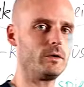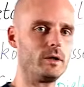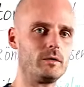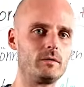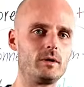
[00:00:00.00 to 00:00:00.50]

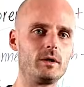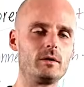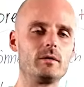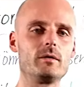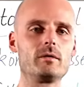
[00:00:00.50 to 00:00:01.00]
Yeah, it's like
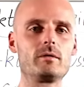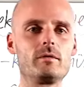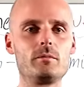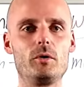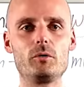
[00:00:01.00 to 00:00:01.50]
a
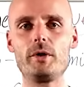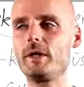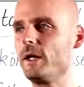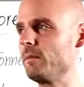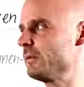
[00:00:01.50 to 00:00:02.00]
small
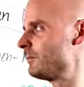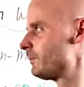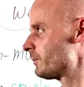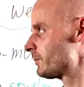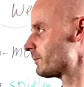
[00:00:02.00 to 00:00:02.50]
recap.
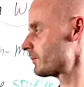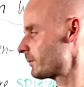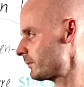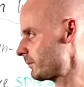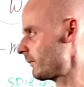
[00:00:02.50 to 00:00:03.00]

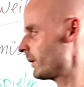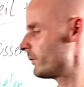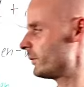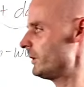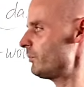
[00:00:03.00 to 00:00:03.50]

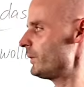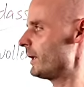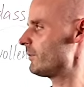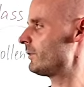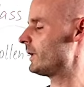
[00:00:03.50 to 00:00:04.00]
So if we
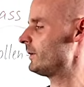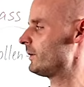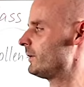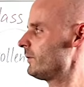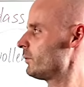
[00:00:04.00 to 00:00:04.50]
have a
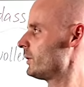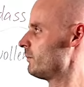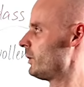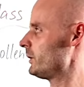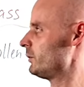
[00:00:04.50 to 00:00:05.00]
sentence with a
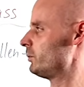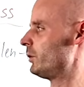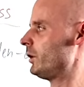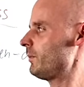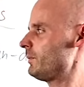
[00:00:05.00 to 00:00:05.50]
modal
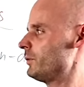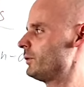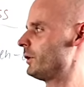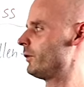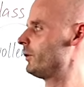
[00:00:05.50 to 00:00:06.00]
verb, you
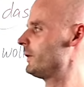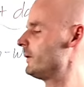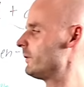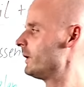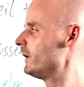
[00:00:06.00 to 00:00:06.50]
know
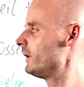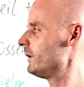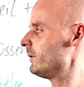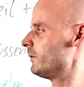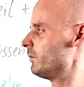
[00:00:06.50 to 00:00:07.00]
that
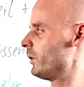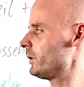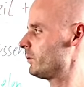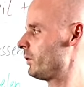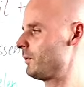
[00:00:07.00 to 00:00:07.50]
the
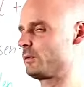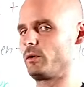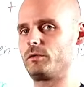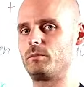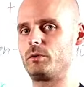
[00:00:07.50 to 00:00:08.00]
modal verb
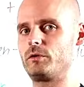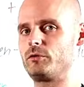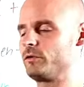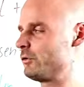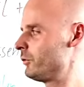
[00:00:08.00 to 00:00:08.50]
goes in
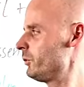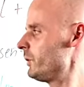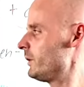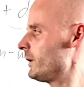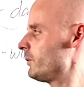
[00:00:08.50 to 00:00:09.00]
position 2
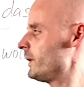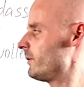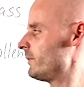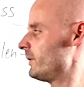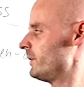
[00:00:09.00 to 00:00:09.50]
and then we
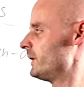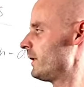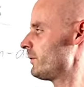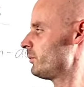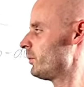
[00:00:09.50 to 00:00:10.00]
have
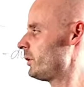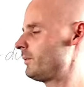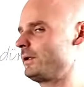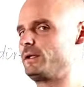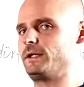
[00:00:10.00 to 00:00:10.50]
another
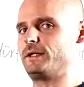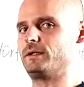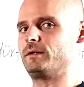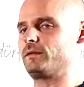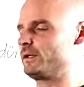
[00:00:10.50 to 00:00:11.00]
verb at the
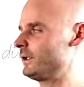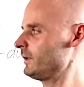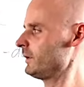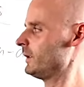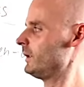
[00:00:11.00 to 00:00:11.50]
end.
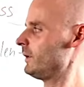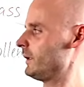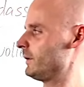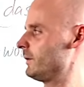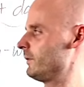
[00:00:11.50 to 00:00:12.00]
Yeah?
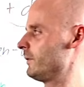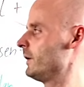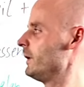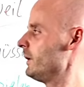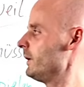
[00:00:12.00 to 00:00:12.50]
Like this,
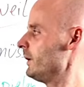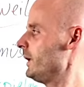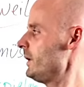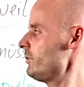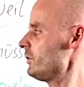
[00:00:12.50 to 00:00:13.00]

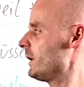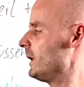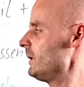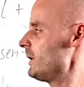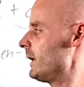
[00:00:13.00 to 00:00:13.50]
ich
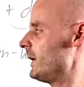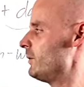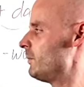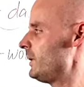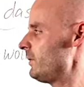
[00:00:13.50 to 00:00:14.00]
kann
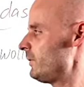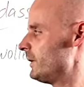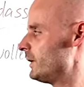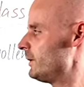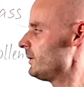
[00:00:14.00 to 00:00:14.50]
ein
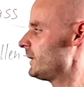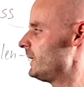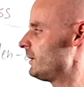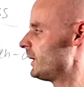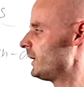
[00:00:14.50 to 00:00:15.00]
bisschen
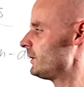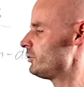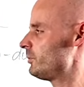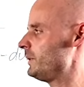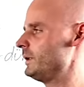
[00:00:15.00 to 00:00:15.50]
Gitarre
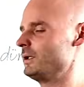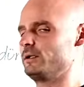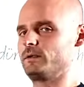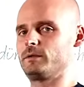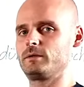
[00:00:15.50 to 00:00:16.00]

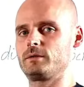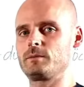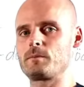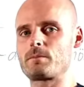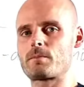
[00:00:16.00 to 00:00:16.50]
spielen,
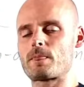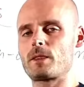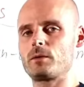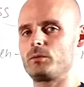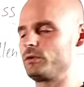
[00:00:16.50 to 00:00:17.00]

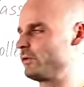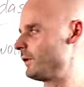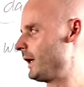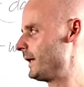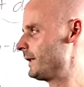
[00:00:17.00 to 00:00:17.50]
which
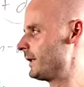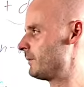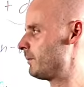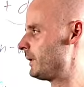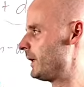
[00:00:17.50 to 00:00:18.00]
is I
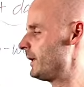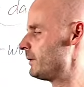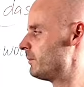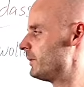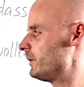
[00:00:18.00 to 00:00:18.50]
can play
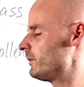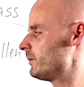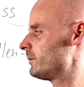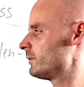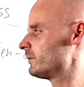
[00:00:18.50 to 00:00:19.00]
a
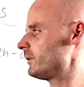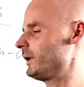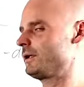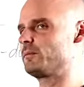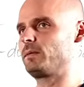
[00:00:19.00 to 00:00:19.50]
bit,
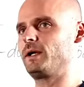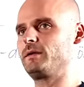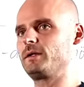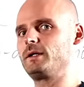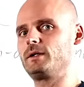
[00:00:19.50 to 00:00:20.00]
I can play
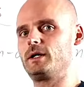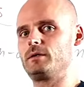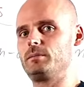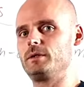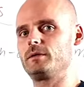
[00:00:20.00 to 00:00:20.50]
the guitar
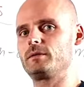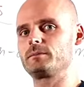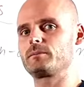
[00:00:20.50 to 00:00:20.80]
a bit.